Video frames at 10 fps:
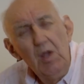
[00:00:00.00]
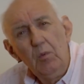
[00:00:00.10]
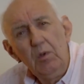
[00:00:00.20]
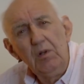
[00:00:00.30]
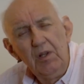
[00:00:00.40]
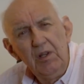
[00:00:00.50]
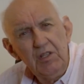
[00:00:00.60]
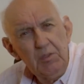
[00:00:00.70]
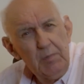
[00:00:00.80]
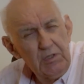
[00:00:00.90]
Well,
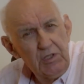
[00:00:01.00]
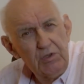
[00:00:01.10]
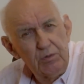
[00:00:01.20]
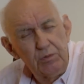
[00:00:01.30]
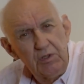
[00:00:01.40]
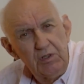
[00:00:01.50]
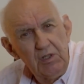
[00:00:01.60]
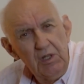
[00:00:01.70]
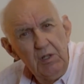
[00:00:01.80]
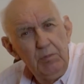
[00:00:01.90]
it's a bit distorted
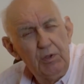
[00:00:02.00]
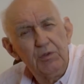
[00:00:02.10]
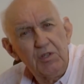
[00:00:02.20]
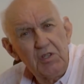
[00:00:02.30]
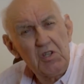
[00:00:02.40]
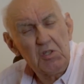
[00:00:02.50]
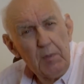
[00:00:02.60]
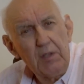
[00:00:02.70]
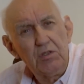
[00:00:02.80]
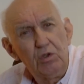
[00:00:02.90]
because I
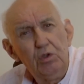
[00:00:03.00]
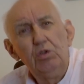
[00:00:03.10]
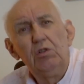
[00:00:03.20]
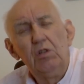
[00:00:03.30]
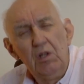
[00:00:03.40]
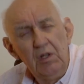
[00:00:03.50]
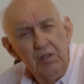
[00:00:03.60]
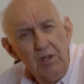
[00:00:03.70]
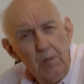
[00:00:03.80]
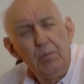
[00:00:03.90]
suspect a good
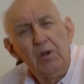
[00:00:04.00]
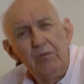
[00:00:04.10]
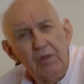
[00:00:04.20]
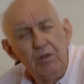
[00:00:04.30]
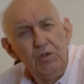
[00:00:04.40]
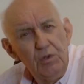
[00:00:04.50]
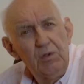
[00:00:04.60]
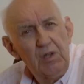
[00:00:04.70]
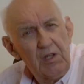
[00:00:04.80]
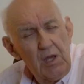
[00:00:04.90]
number of those
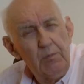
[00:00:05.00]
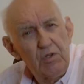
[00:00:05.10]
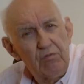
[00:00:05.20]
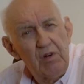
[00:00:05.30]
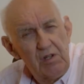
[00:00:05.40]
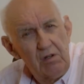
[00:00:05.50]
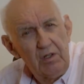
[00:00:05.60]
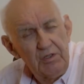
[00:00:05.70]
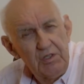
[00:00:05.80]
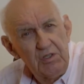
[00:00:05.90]
UK amateur radio
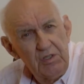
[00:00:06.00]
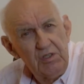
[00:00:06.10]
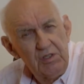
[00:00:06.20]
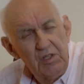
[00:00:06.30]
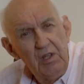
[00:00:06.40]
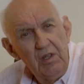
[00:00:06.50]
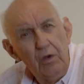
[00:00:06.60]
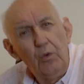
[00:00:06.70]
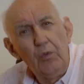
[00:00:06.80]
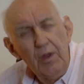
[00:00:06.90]
licenses,
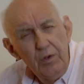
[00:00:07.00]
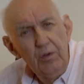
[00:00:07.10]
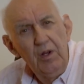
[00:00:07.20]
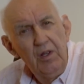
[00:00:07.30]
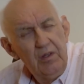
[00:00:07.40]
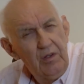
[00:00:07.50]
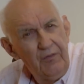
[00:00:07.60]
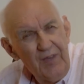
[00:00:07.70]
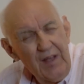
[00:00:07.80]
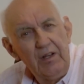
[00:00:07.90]
although
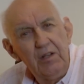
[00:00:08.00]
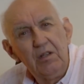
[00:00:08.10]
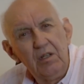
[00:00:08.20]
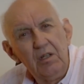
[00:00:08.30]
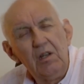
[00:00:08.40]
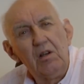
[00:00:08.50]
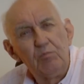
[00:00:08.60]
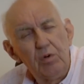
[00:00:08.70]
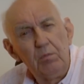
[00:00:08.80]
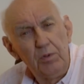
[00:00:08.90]
valid, are
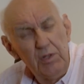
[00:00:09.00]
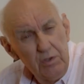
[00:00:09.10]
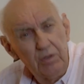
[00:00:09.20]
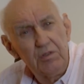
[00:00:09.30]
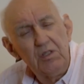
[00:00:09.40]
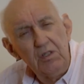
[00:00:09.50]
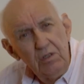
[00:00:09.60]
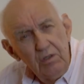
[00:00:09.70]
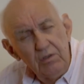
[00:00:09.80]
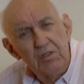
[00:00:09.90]
probably not in
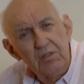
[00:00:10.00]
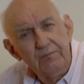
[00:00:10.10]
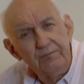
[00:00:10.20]
use.